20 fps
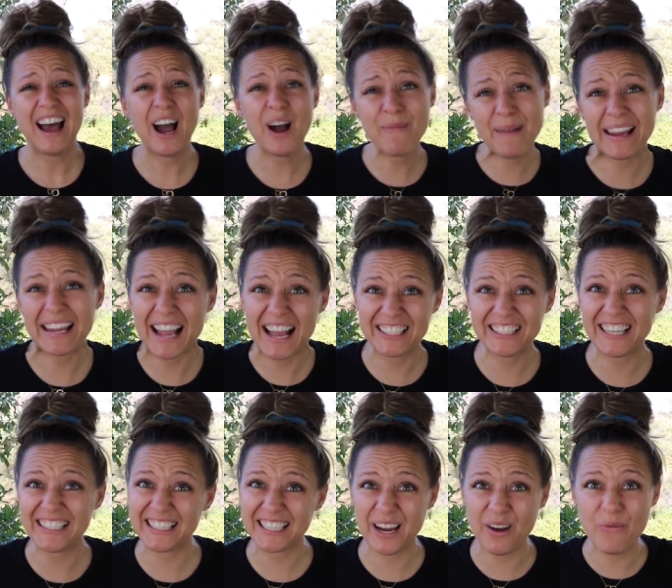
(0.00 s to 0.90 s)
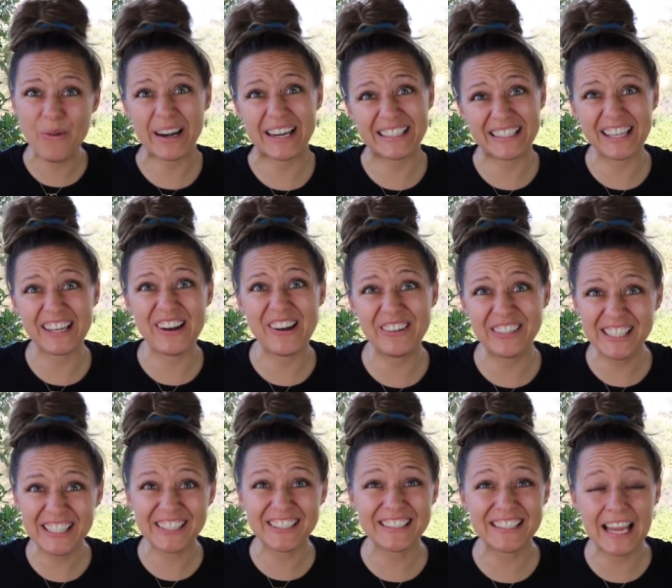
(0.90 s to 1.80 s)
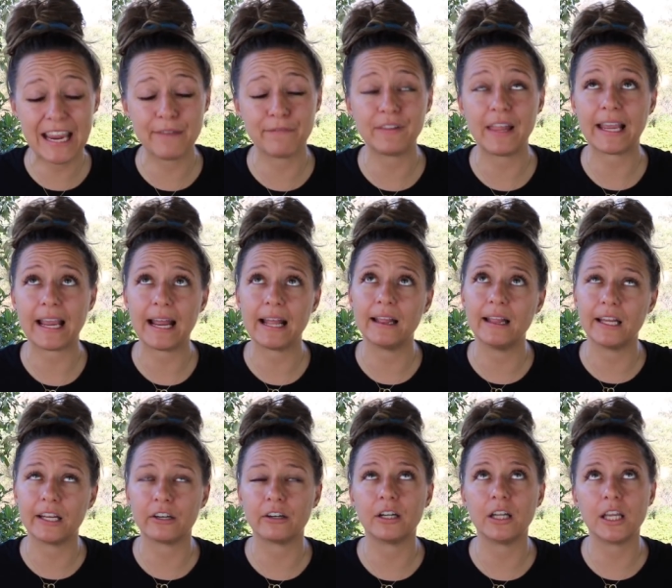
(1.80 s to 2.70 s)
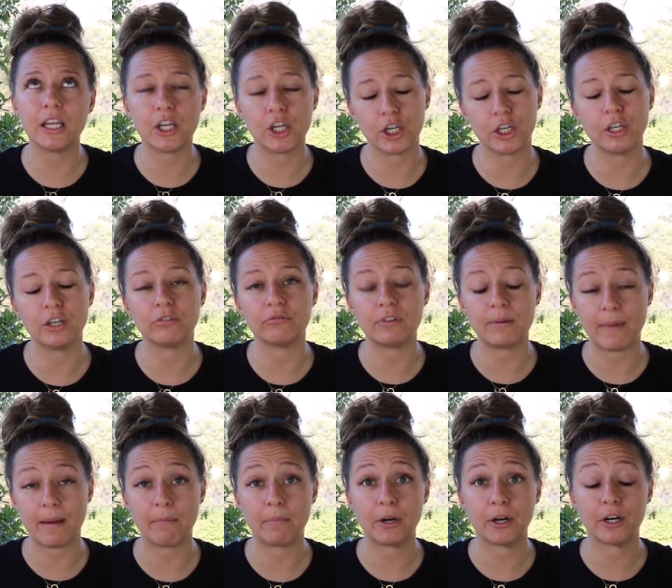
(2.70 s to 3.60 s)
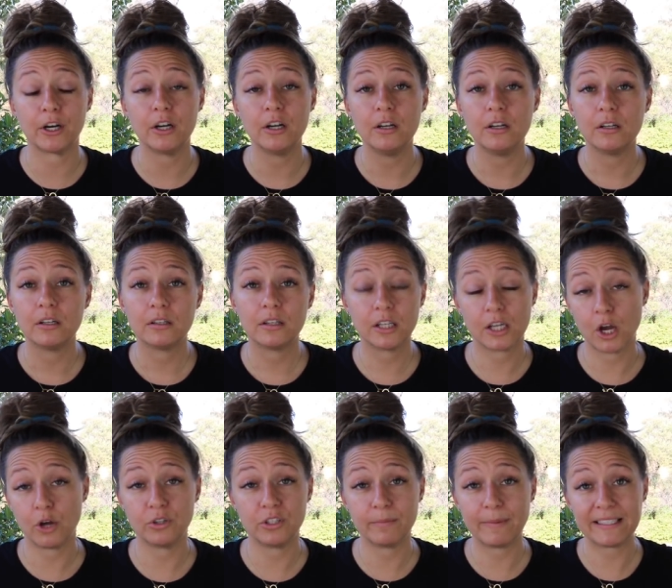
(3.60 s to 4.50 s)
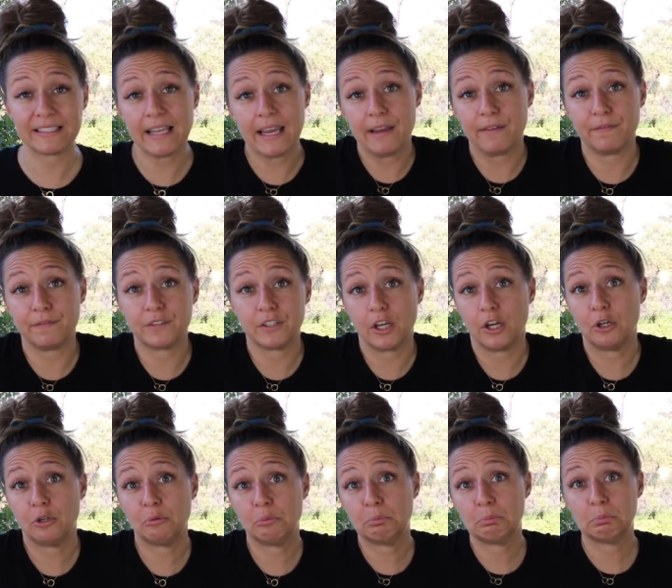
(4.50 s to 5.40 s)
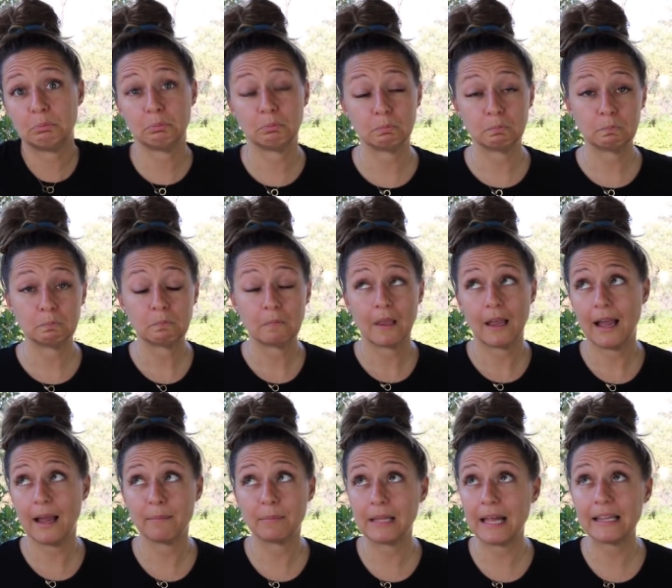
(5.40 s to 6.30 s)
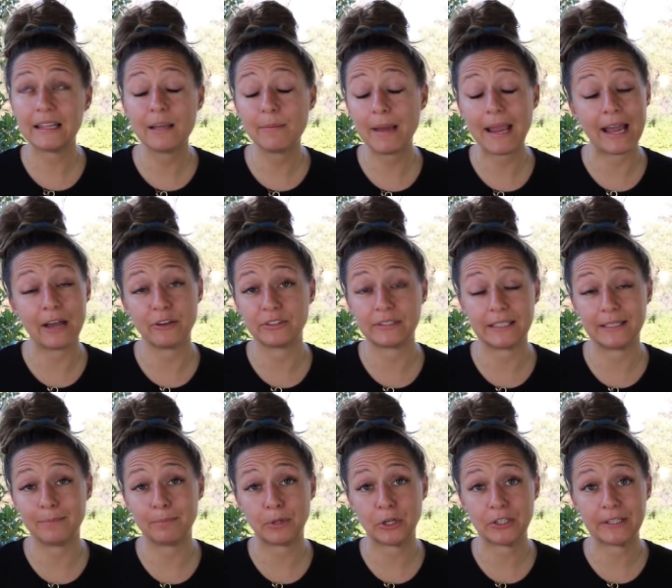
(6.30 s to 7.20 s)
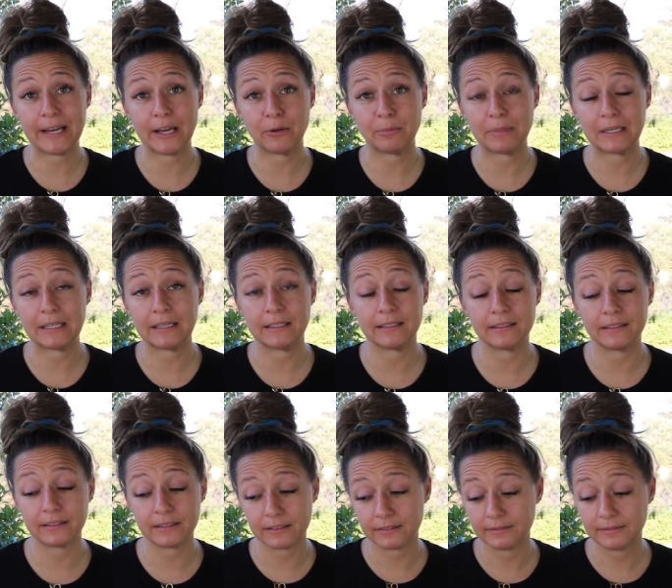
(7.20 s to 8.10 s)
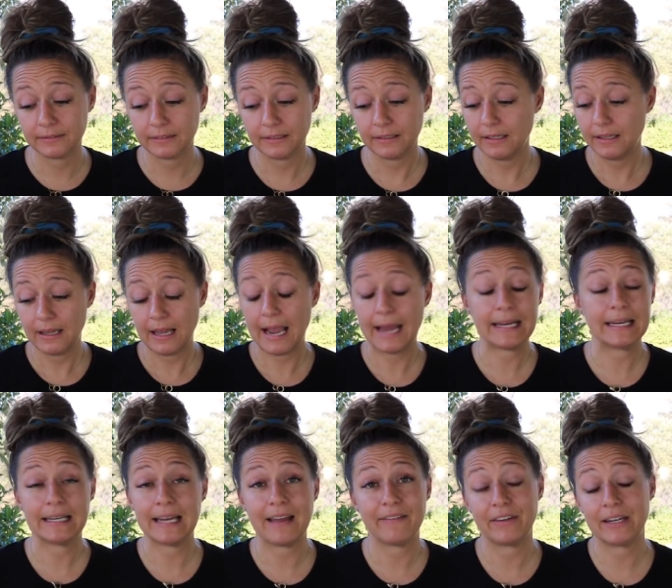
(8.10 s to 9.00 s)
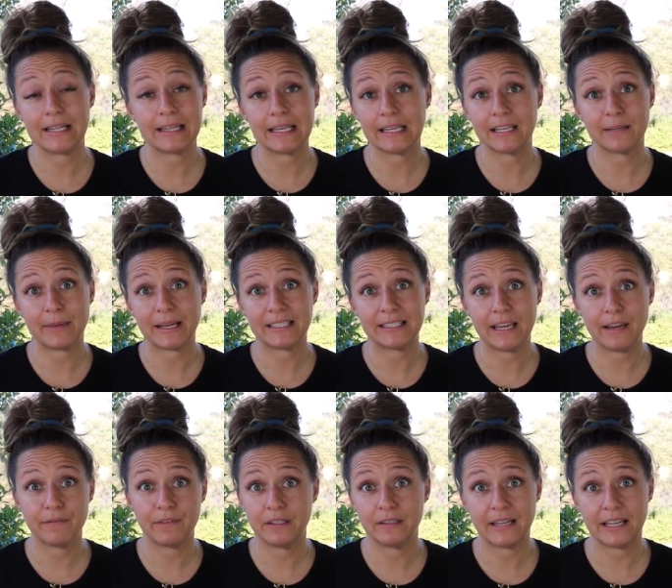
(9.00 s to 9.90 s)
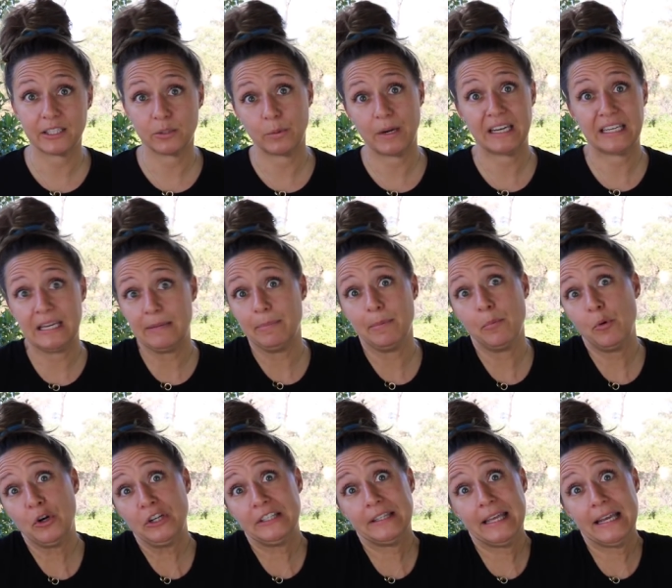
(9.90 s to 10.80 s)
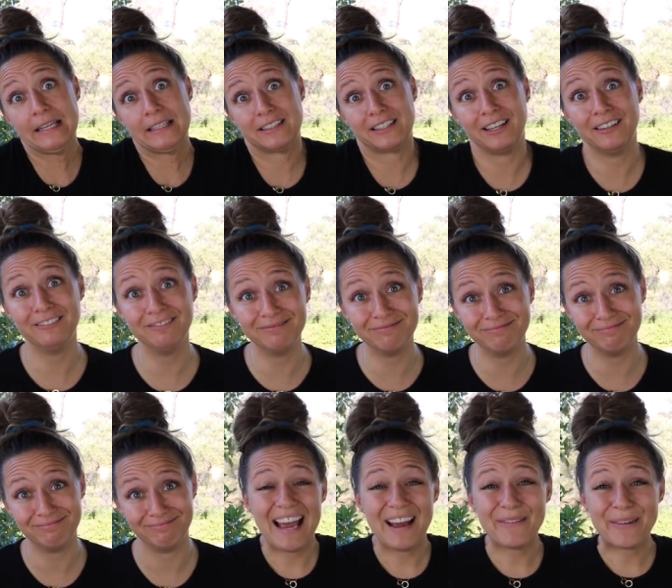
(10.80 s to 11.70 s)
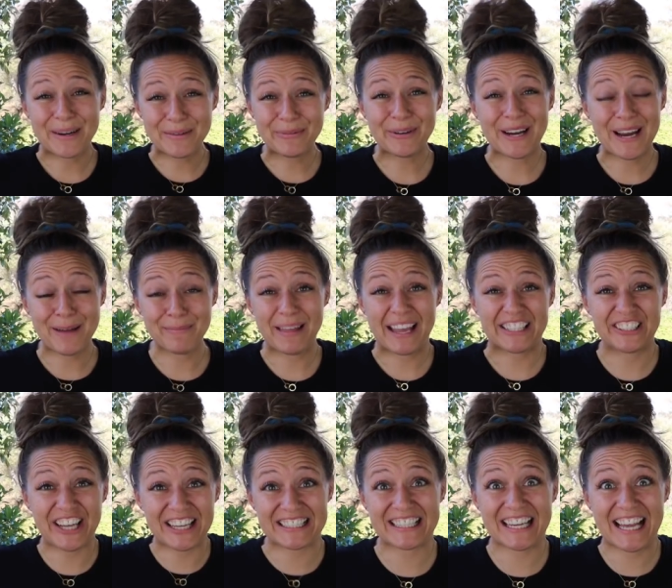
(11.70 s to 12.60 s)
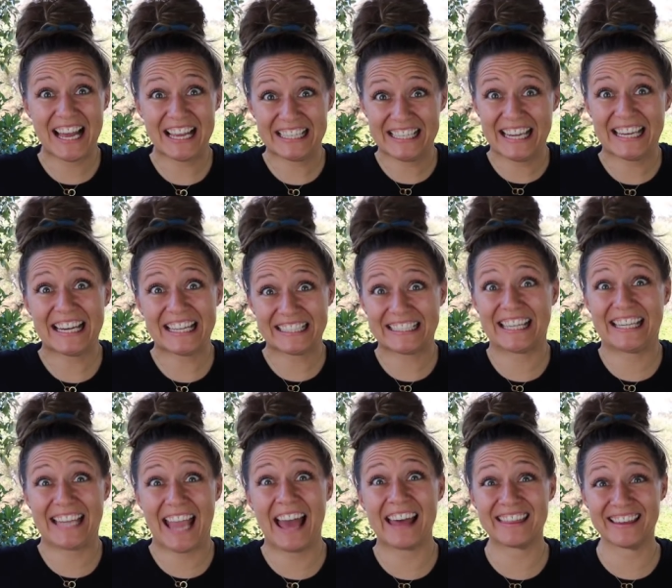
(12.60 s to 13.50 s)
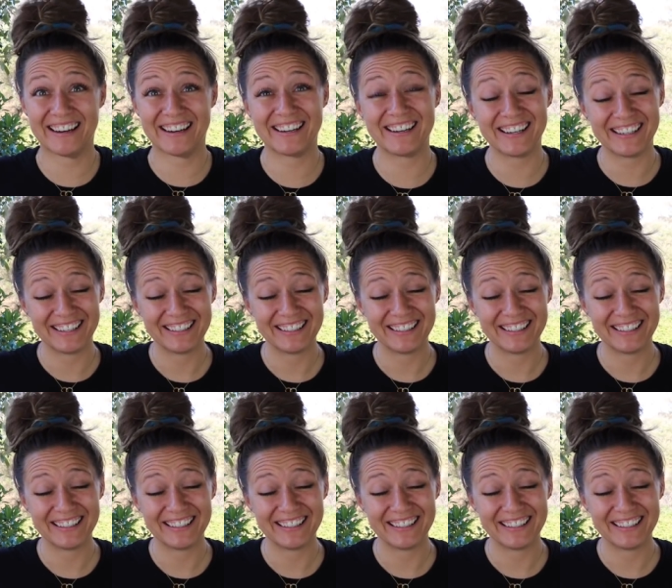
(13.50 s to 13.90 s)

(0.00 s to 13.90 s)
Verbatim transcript: Oh my God, Jessica, what is the code to your safe? Like, I literally couldn't remember the code to my safe. So I'm glad that my house didn't burn down because I didn't have anything in my safe, and that's where I keep important things. At one point, I'm like, Jessica, get it together.